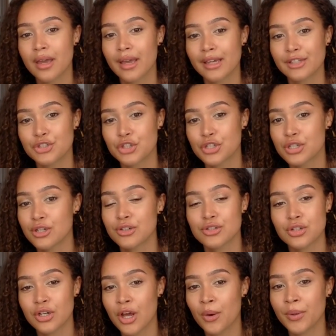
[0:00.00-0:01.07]
It just looks
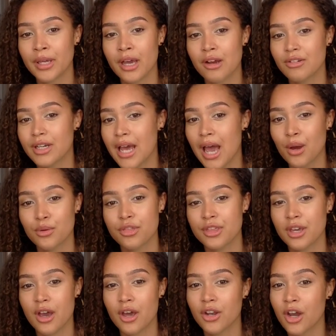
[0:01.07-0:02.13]
glowier and
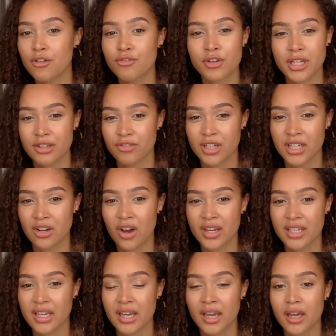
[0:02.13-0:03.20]
healthier and I really, really
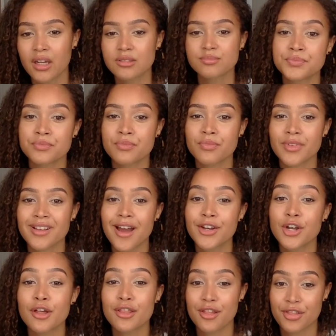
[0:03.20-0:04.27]
like it.
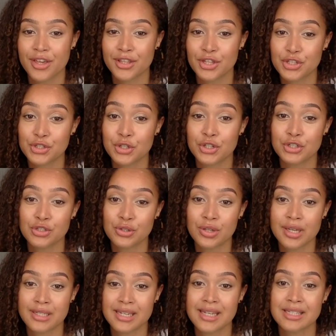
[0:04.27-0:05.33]
Another thing that's going to do
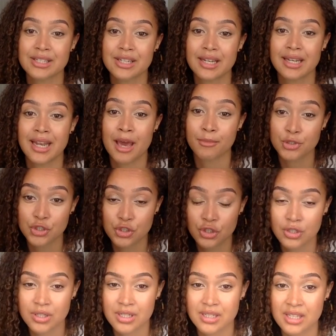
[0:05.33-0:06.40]
this is lemon
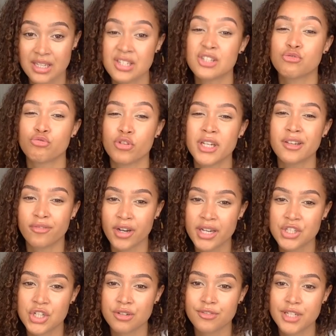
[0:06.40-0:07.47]
juice, as this is really
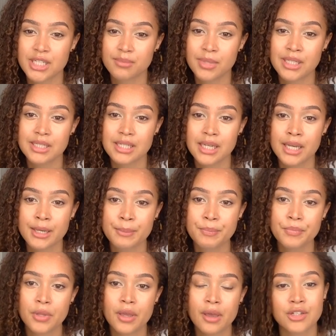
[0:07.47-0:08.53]
rich in vitamin C,
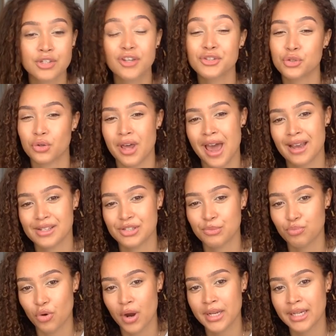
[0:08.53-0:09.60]
so it's going to act as a
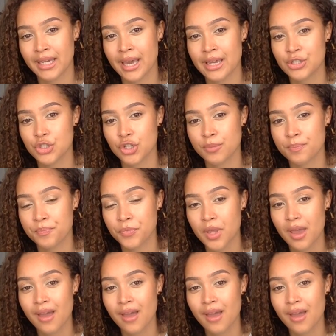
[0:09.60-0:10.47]
brightening agent.